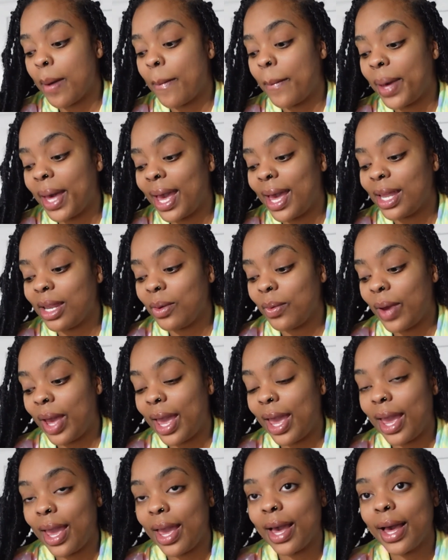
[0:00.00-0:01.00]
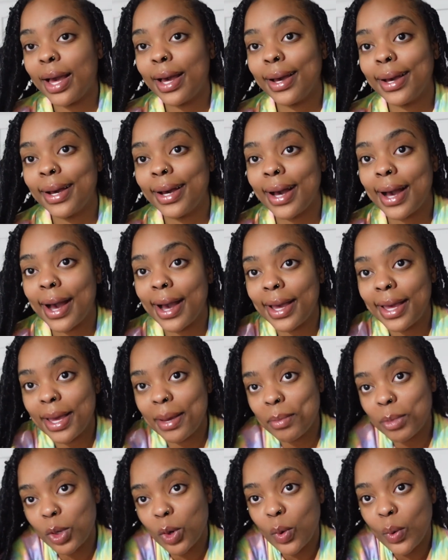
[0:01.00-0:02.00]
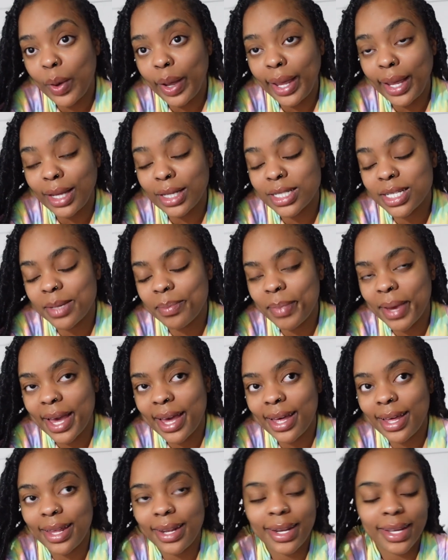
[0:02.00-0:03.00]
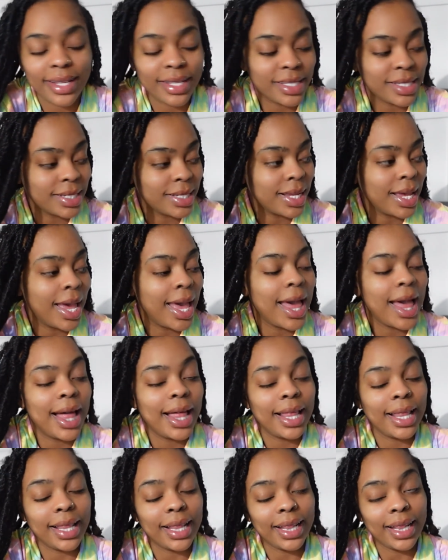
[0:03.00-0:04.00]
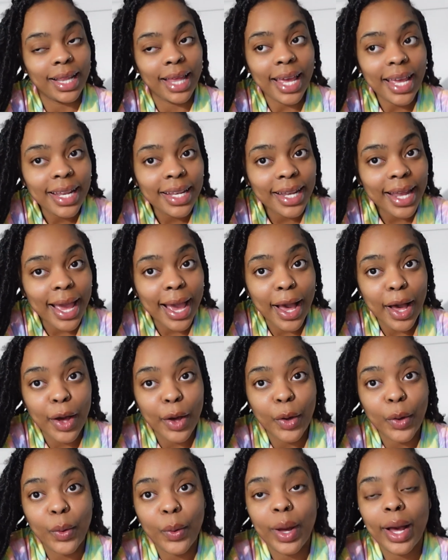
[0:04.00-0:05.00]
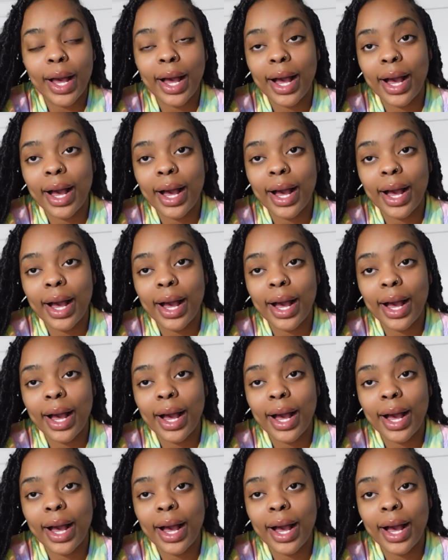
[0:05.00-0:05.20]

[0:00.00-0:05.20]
But anyway, I am going to bed. It's late now.